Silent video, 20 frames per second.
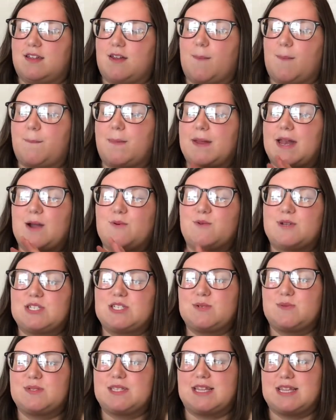but I wish
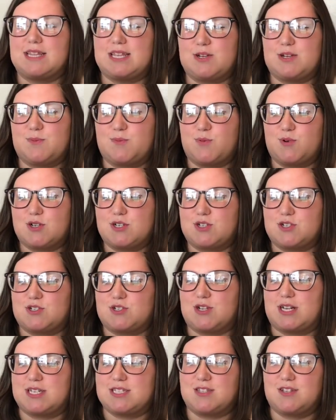it was a little more
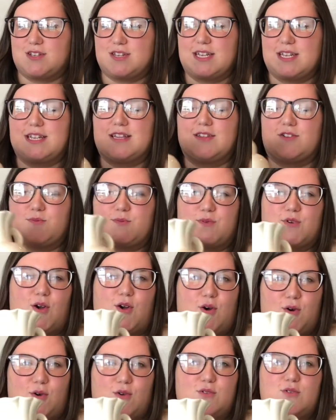distressed looking, a little more
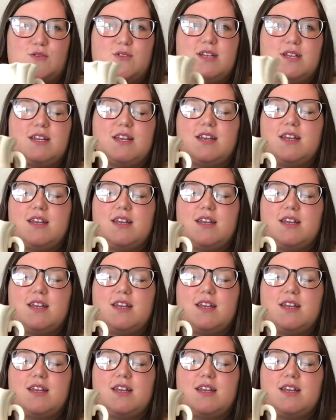old.